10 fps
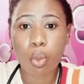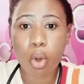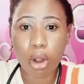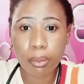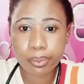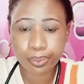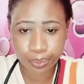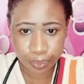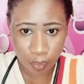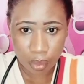warm,
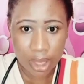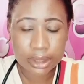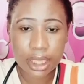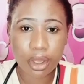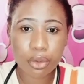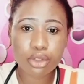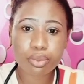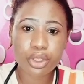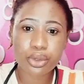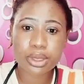then you're going
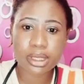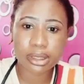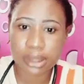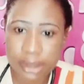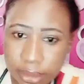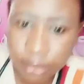to be using it.